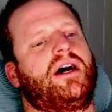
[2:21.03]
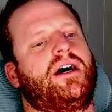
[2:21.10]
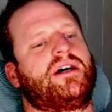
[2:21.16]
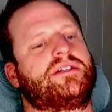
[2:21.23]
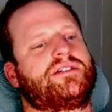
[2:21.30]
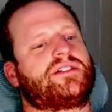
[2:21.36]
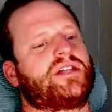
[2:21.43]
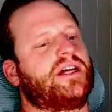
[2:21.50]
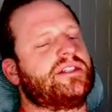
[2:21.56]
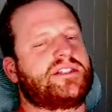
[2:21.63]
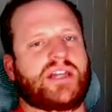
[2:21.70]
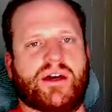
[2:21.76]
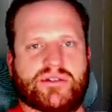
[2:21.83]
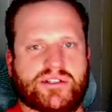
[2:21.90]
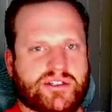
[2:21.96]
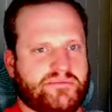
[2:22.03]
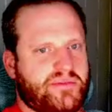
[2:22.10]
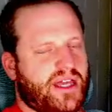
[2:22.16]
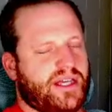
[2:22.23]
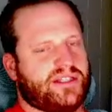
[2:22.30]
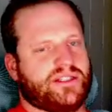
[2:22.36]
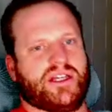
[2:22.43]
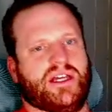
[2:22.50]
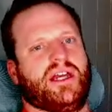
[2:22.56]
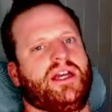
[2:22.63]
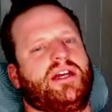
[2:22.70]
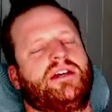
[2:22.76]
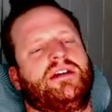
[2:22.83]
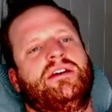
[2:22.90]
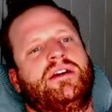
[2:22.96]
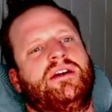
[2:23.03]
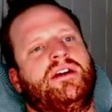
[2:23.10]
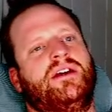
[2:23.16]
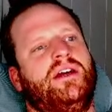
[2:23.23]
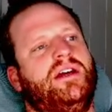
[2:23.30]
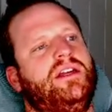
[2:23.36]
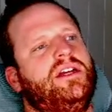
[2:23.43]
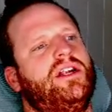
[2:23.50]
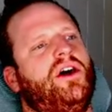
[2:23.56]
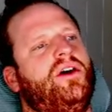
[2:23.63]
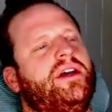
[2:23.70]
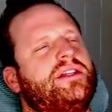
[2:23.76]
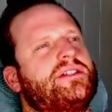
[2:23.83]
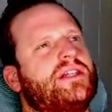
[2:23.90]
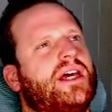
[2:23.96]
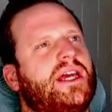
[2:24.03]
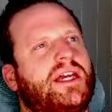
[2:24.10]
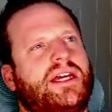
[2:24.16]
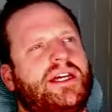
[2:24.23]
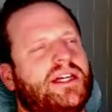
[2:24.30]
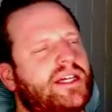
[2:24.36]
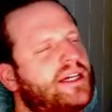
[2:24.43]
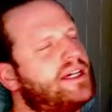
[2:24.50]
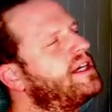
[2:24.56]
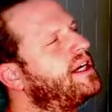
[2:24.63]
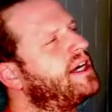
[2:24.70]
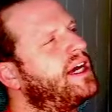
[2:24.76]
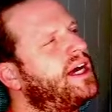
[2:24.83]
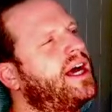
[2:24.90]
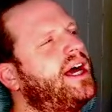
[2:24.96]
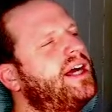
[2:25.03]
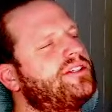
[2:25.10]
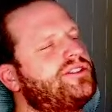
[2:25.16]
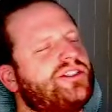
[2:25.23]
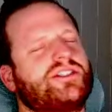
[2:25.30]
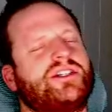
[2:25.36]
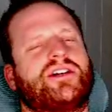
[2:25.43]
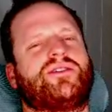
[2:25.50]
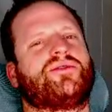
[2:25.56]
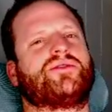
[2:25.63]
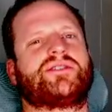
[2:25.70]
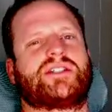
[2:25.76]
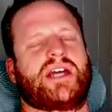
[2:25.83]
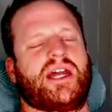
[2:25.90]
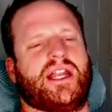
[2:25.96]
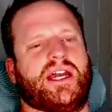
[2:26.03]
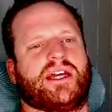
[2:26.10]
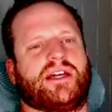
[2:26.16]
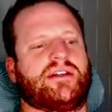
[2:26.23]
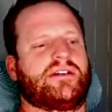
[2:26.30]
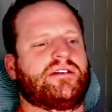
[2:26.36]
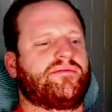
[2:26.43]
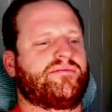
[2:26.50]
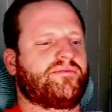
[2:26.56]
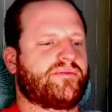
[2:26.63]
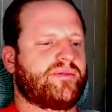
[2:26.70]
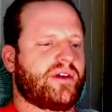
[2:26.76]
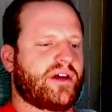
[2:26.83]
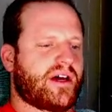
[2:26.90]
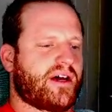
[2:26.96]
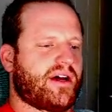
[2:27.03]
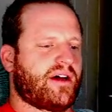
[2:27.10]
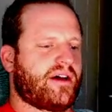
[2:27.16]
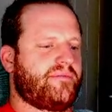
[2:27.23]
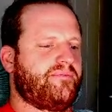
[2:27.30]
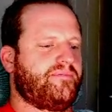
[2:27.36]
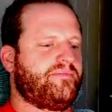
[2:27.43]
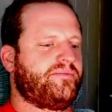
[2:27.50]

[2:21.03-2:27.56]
Sunset was amazing. It's just a cool setting. Um,